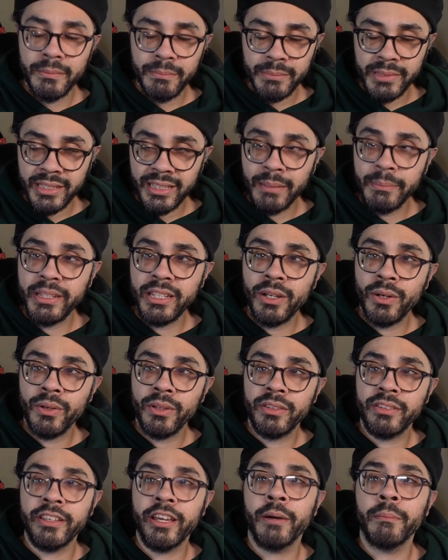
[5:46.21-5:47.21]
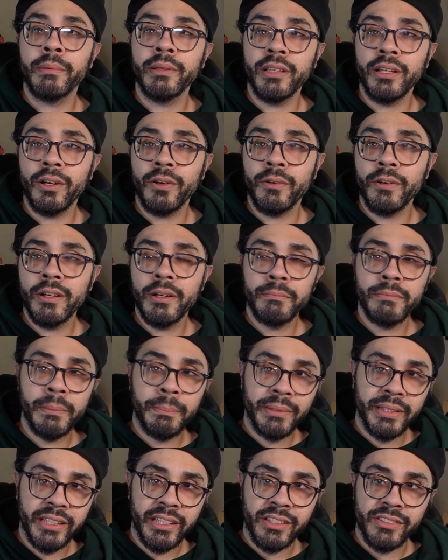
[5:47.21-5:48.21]
But let me know down below. But
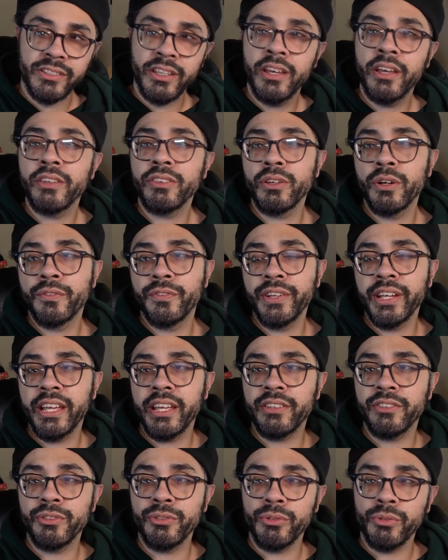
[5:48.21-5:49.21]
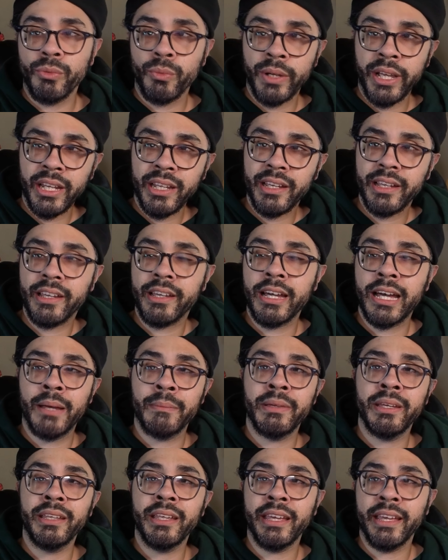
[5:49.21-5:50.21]
please don't forget to rate,
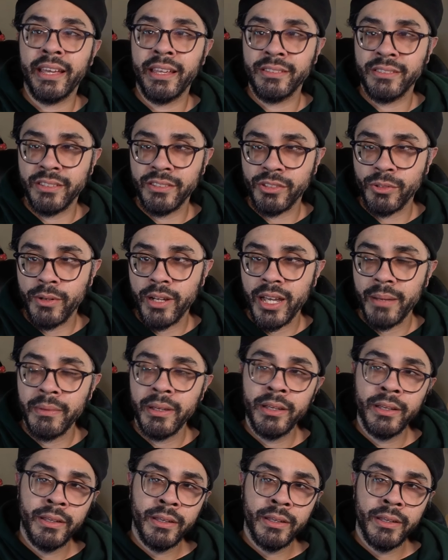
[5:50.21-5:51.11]
comment, and subscribe.